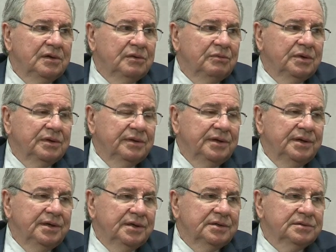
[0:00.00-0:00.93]
while
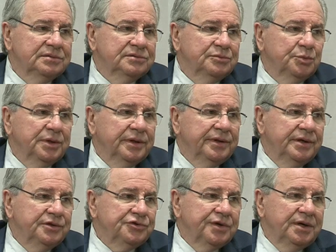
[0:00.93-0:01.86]
they are
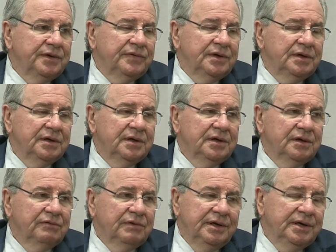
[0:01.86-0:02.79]
driving.
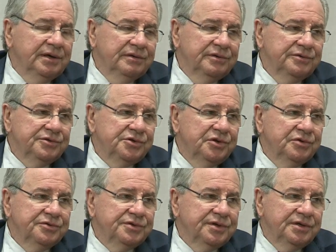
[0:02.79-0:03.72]
Right now, there is no
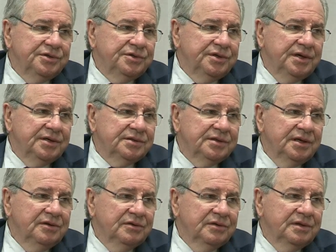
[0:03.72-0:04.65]
such test. I
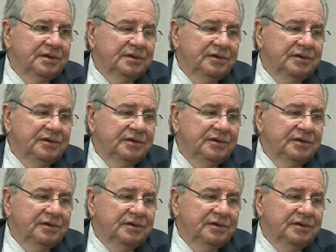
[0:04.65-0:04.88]
know that,